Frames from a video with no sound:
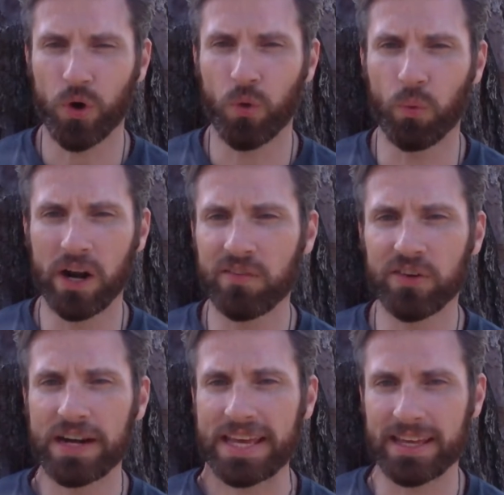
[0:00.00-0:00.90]

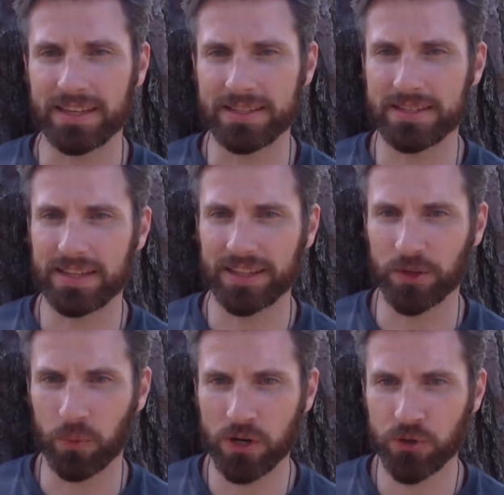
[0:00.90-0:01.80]
whatever it is that
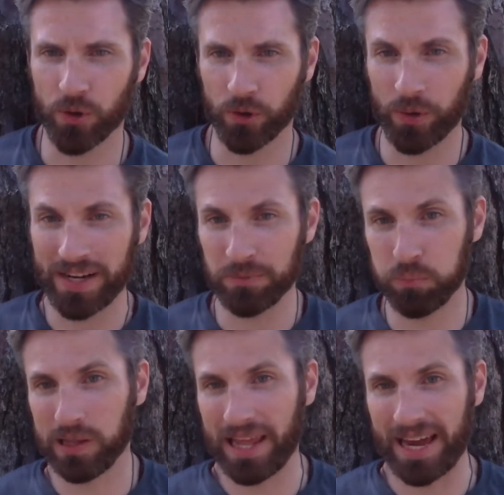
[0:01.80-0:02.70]
the retrograde
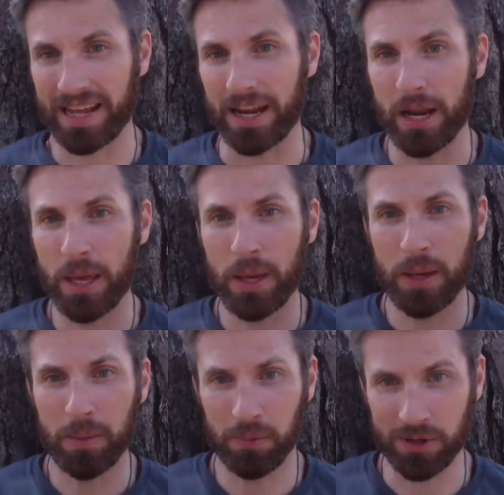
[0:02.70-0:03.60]
planet
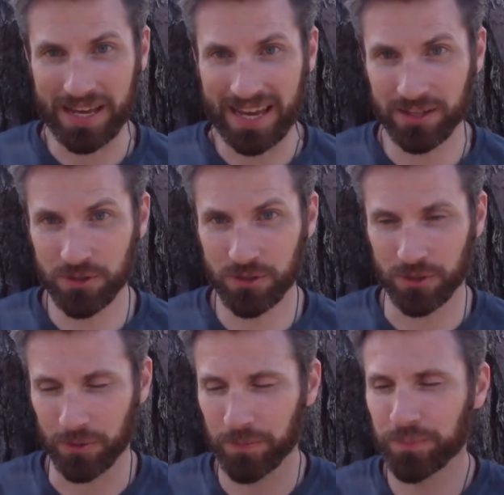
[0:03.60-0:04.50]
pertains to.